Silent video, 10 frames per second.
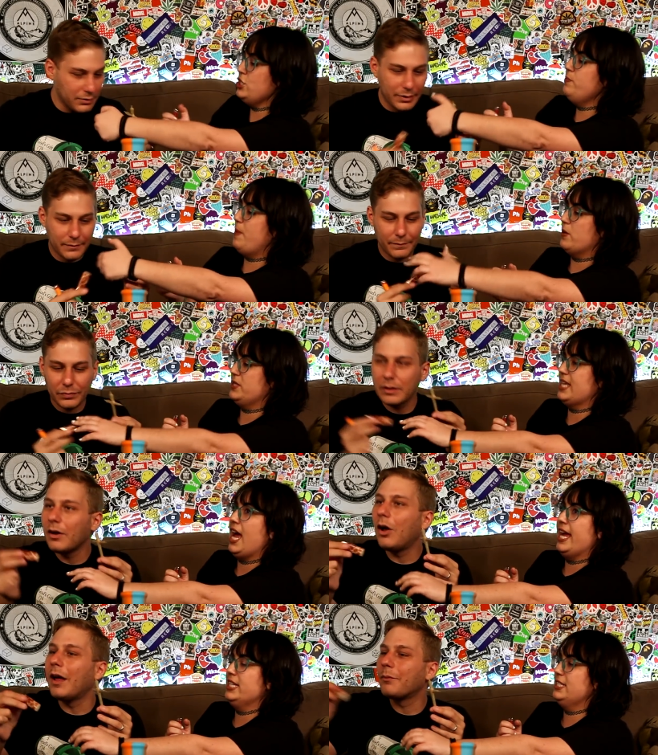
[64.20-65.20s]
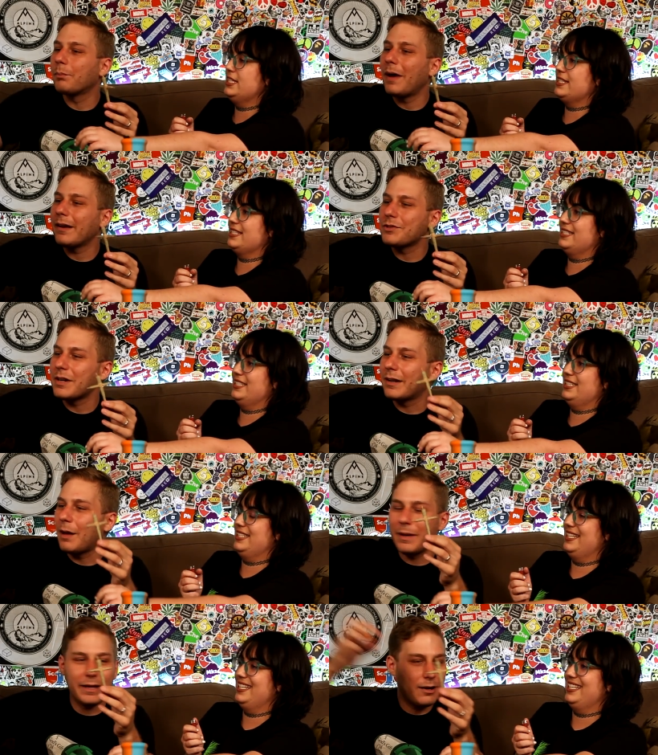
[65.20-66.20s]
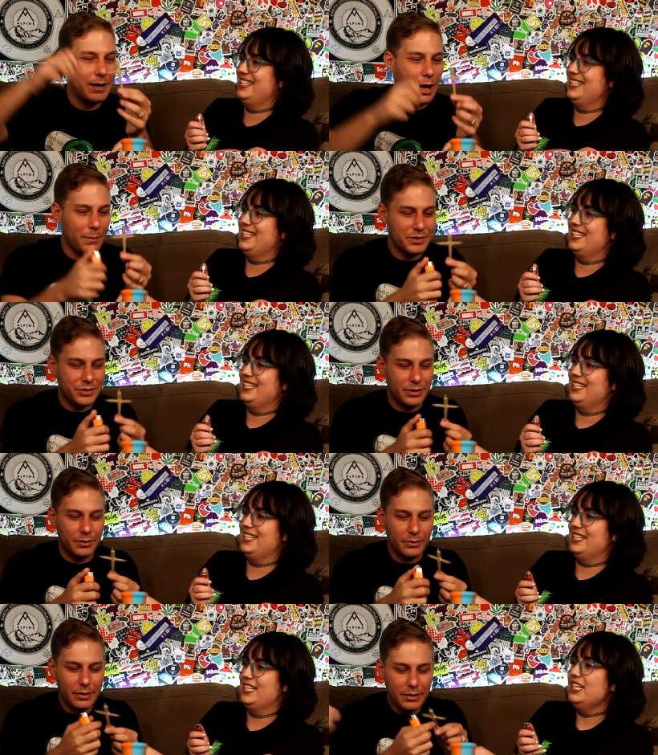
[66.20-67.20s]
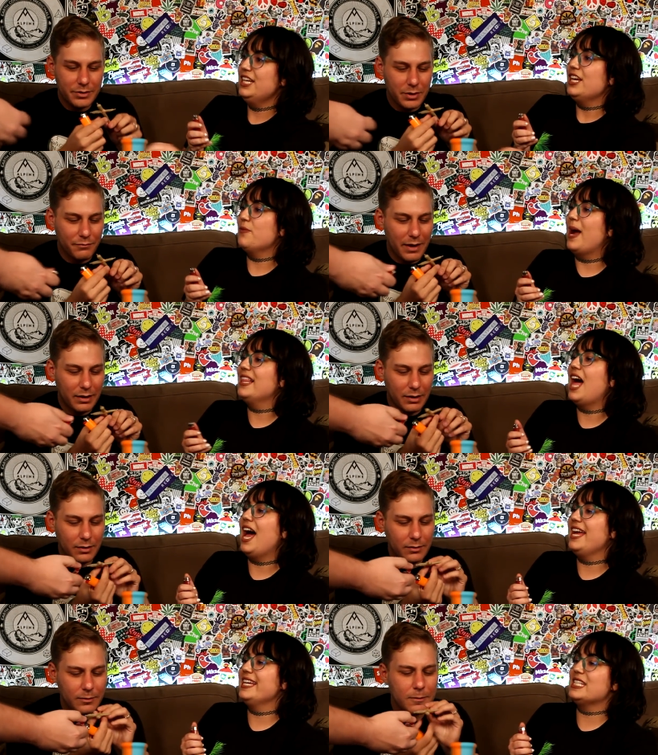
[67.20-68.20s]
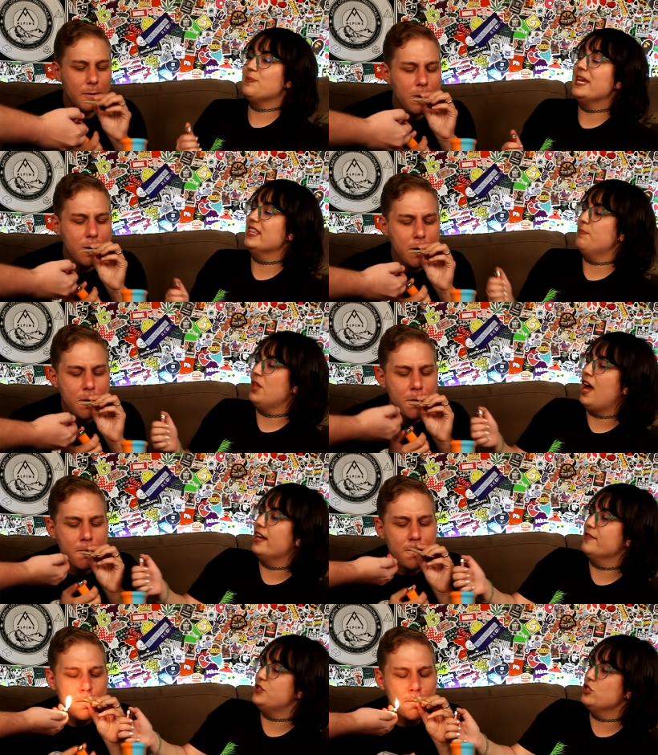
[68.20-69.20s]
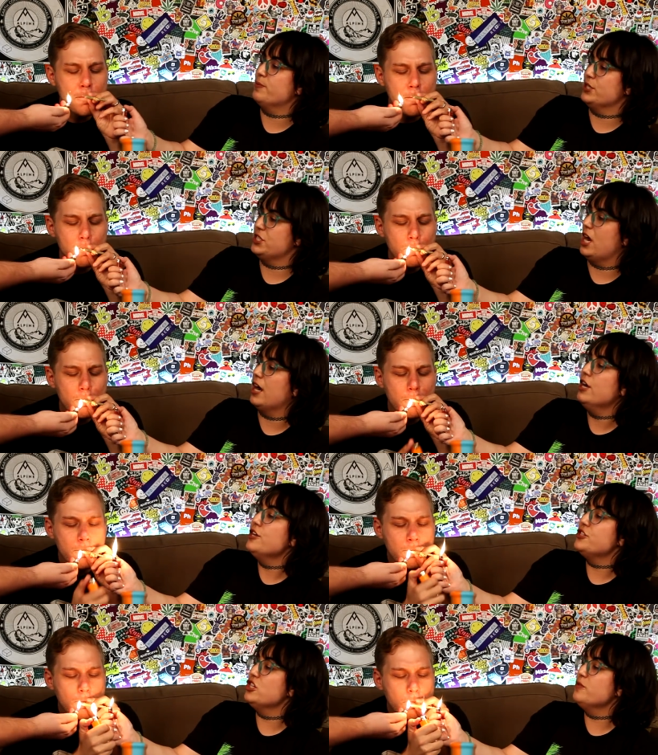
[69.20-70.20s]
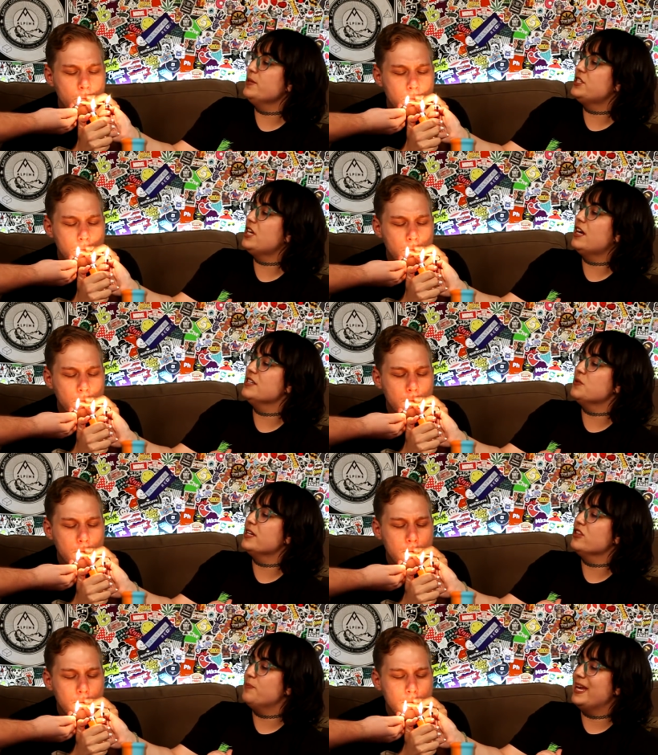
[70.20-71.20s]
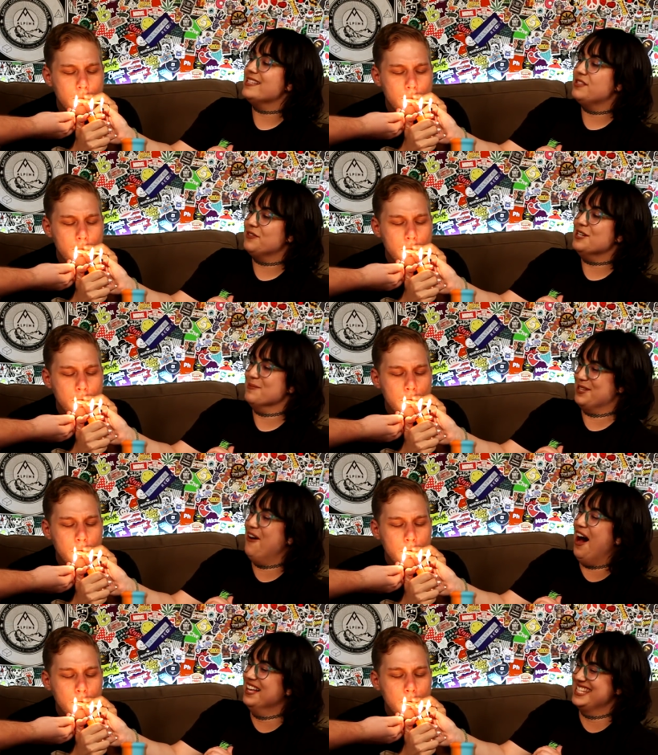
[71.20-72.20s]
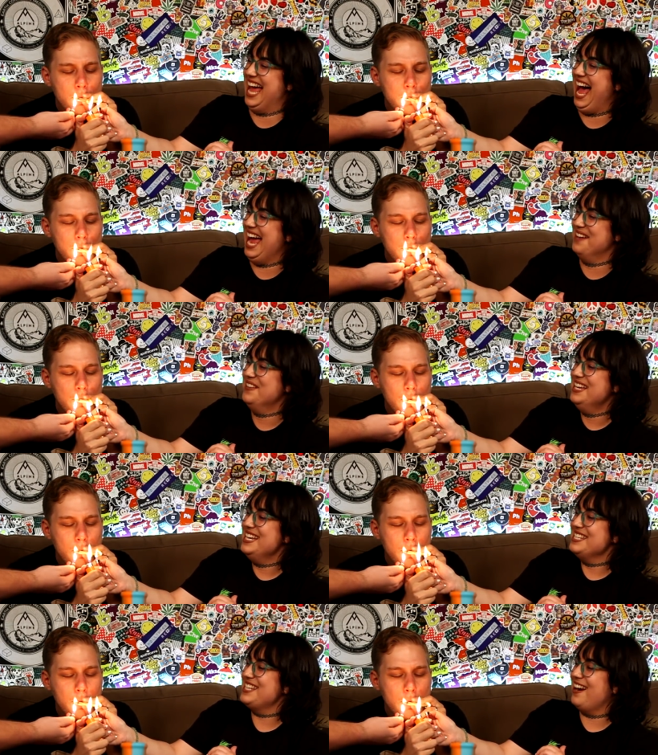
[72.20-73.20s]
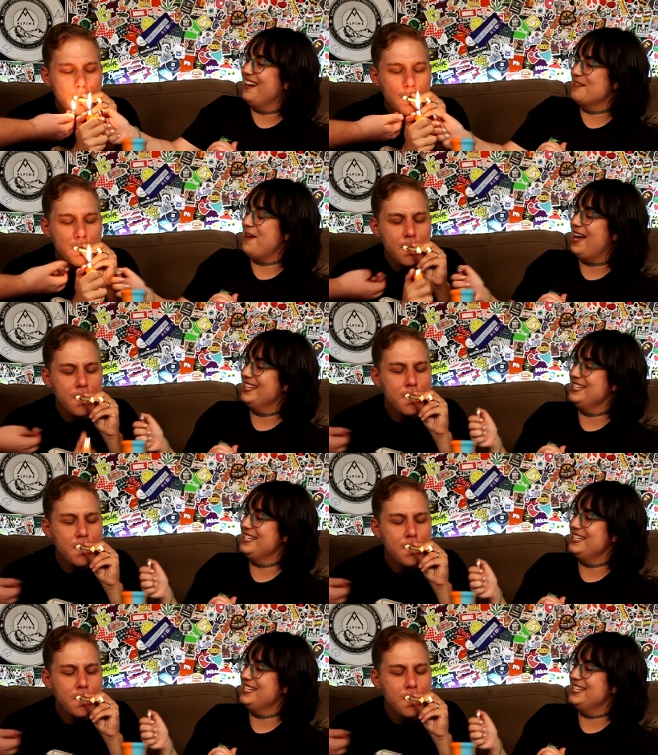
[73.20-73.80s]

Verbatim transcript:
Speaker 1: do both sides. Hold on. Michael's gonna come in here and help us too. So if well, I, have... I
Speaker 2: explain the plot of Superstar. Superstar is one of the best films of all time, starring Molly